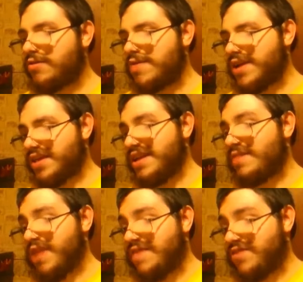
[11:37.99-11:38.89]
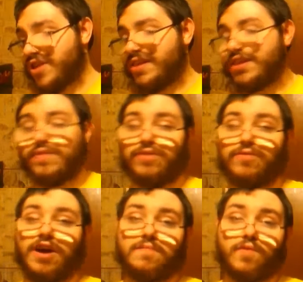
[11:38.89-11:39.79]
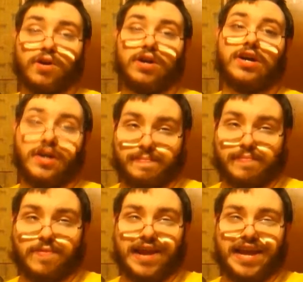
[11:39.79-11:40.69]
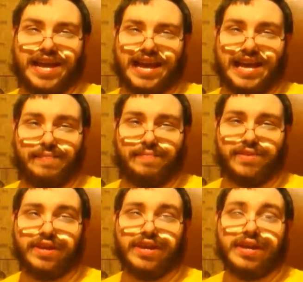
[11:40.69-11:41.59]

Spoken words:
like I said, we have a chance of doing a lot more upright games.